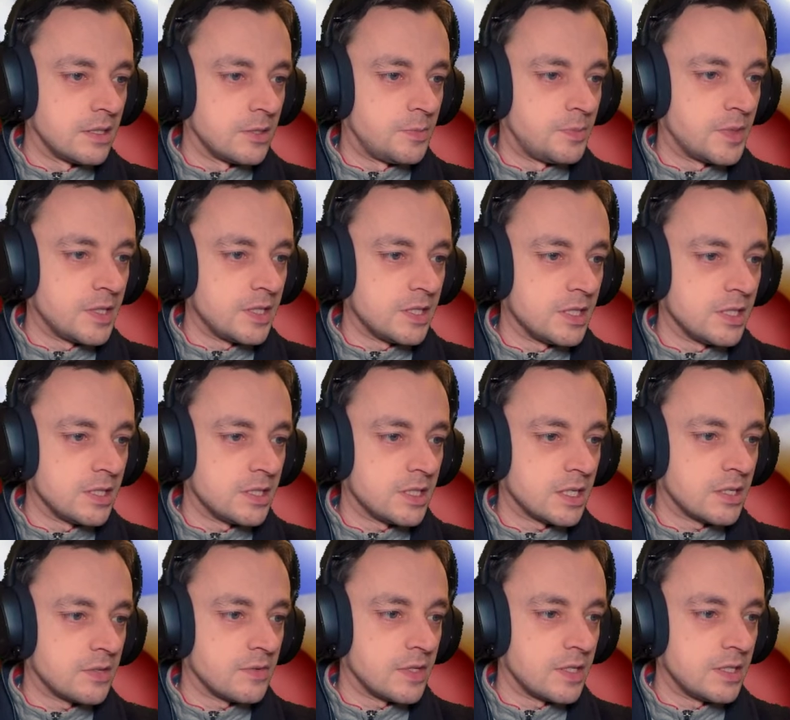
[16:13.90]
Basic
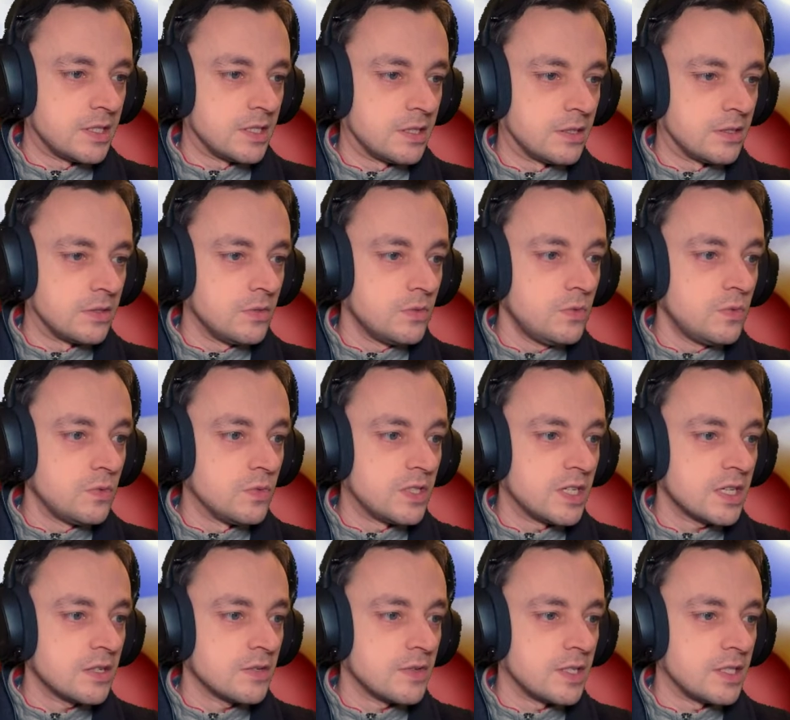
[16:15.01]
decorating. Ooh,
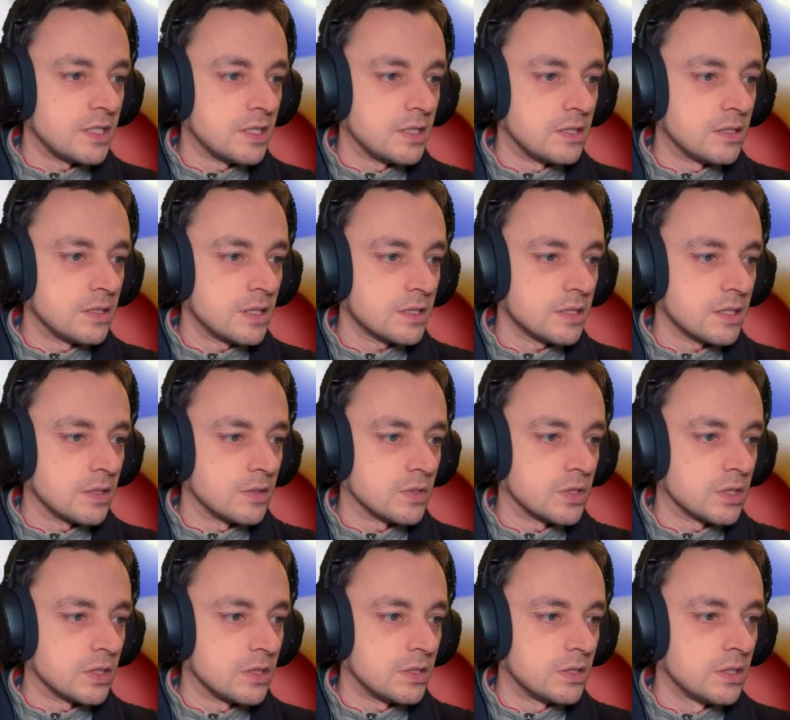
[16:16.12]
decorating. That sounds
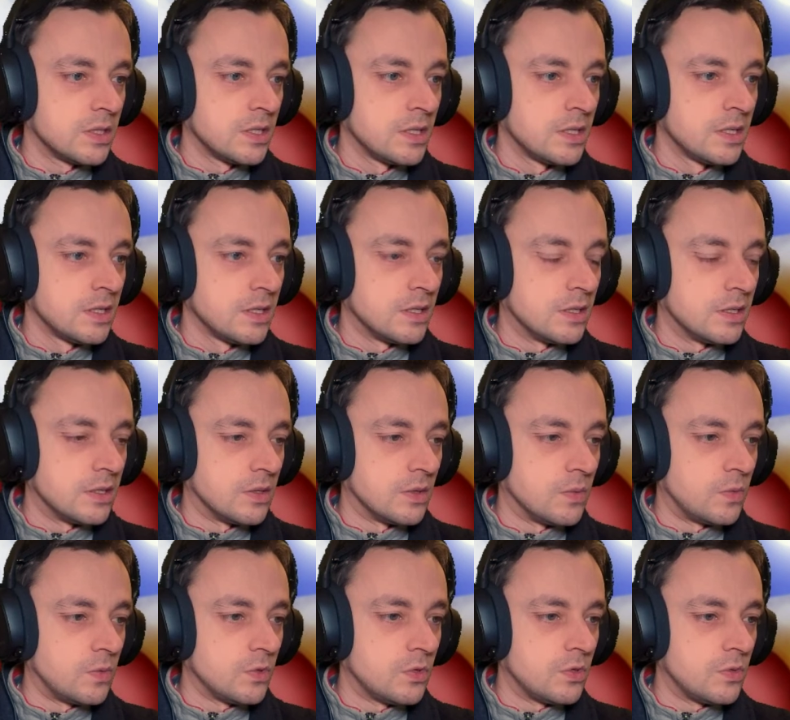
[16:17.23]
nice.
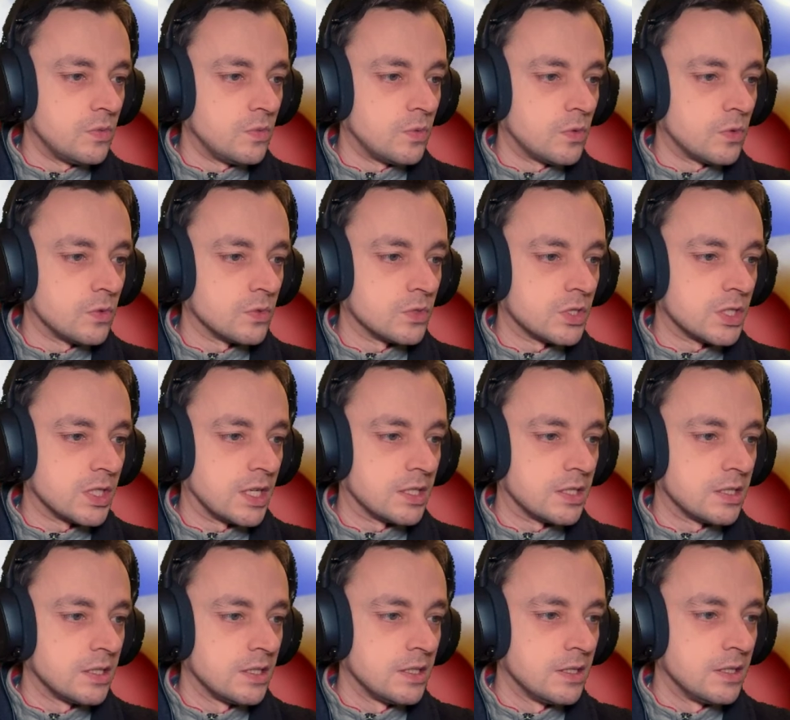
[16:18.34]
Wooden wall
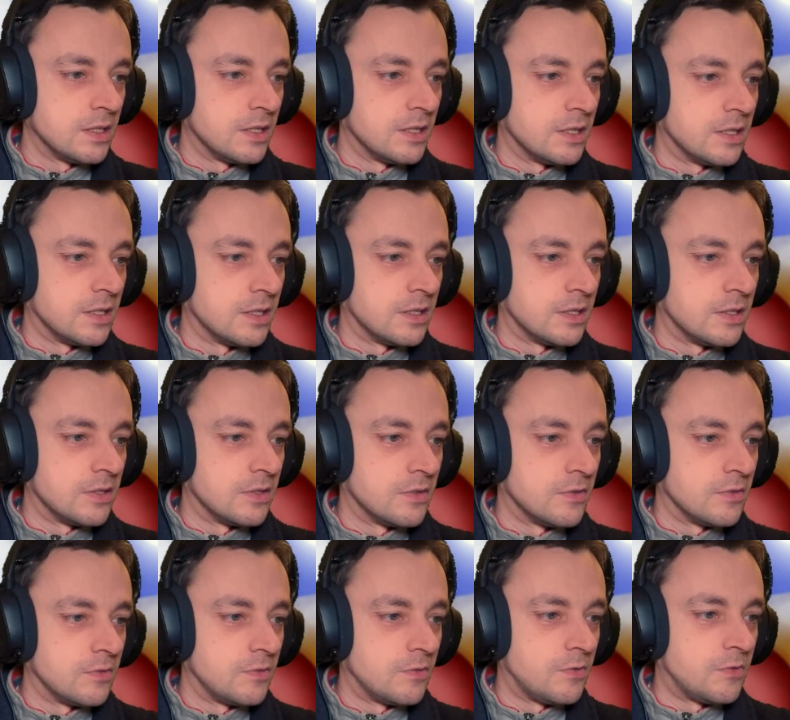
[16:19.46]
set. And
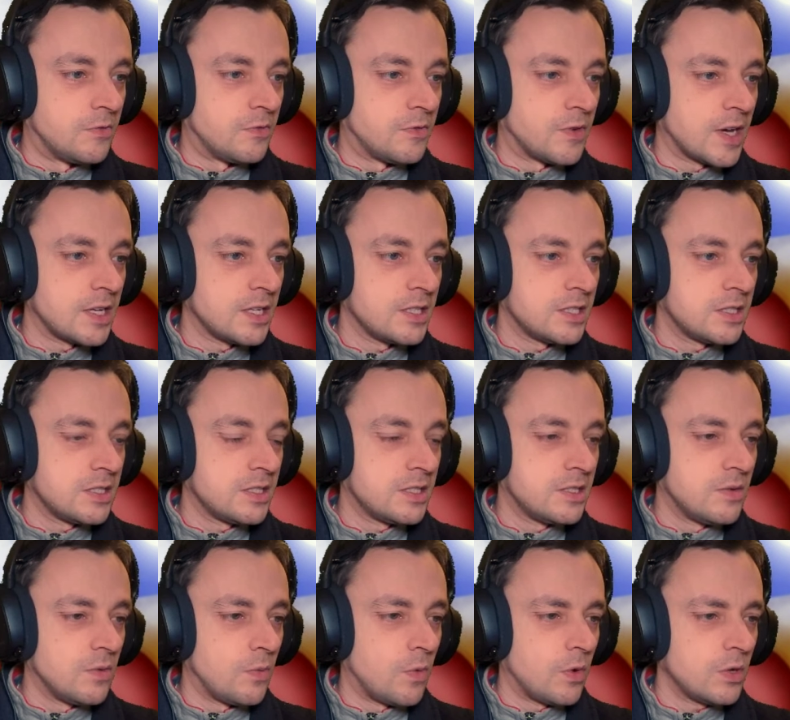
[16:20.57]

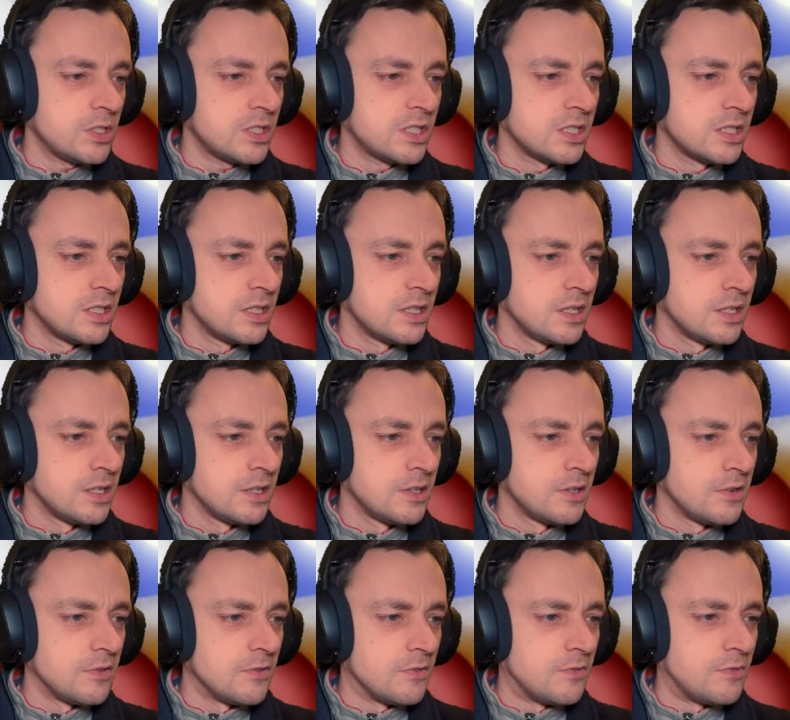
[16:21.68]
what?
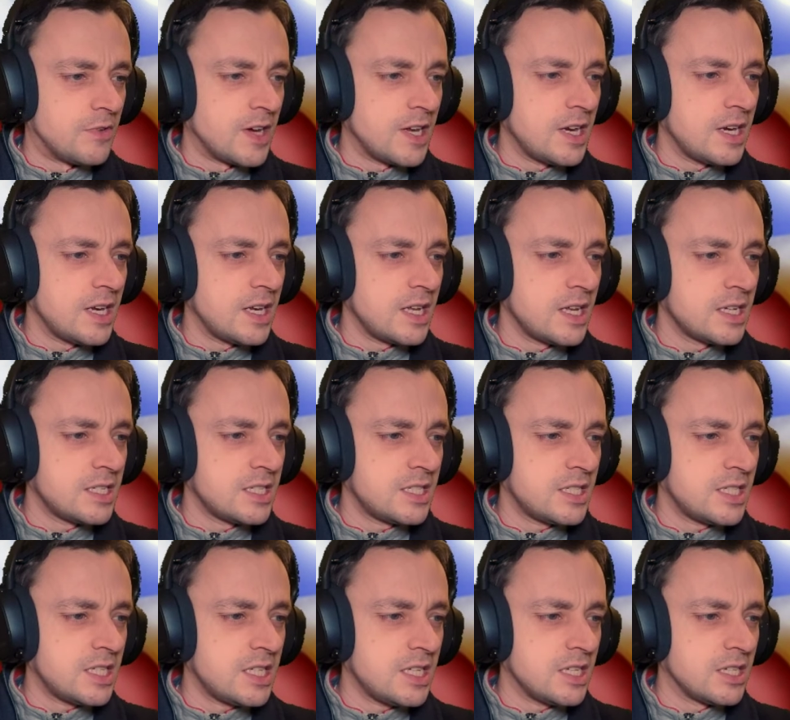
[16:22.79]

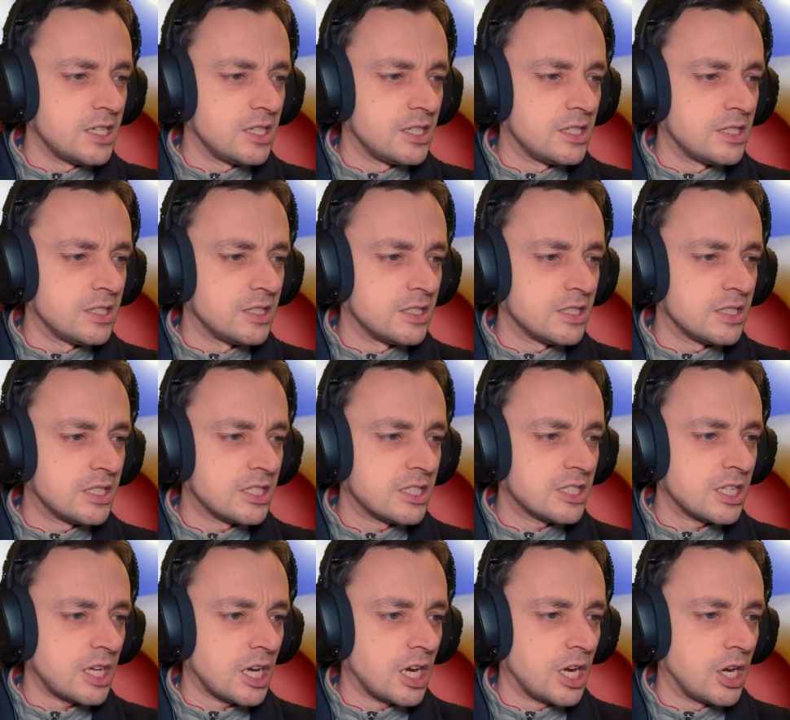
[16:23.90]
Venetian
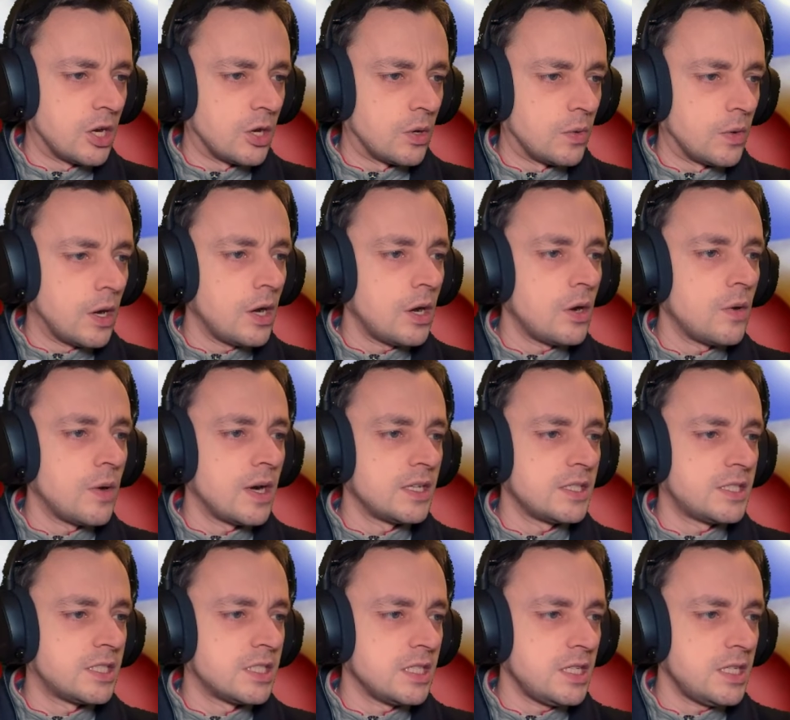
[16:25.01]
stucco. Oh, I
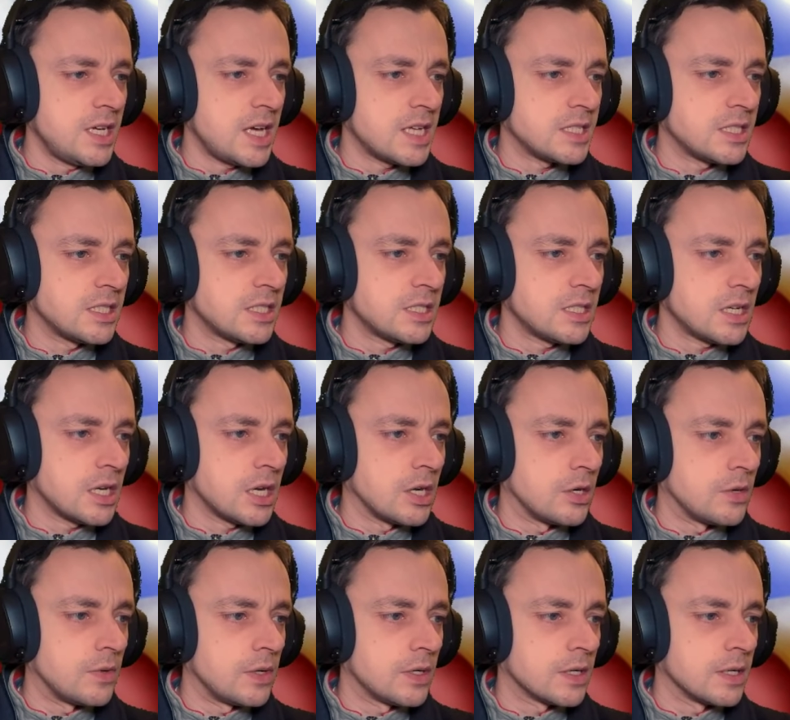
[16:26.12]
see. Yes,
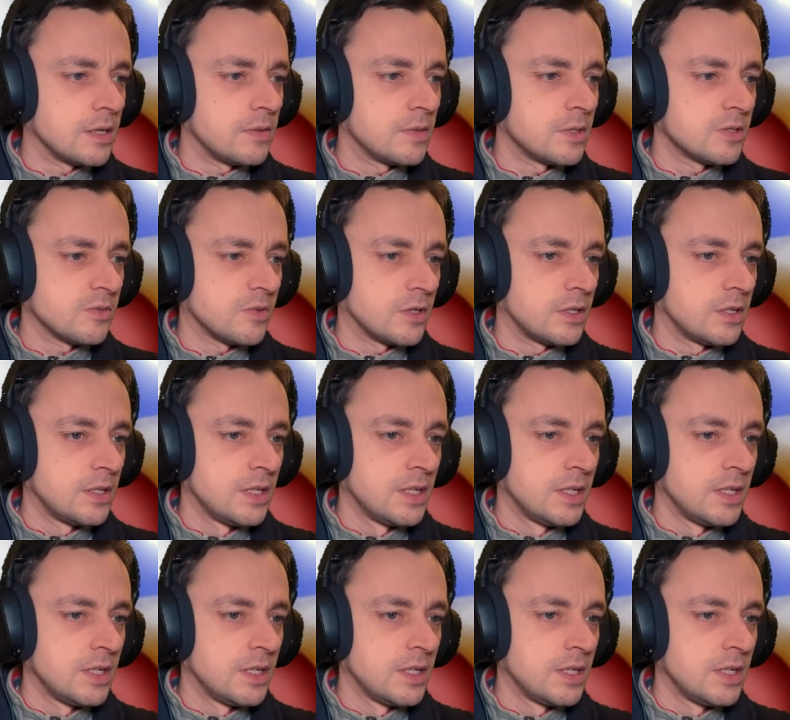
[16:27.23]
stucco. Okay, that's fine.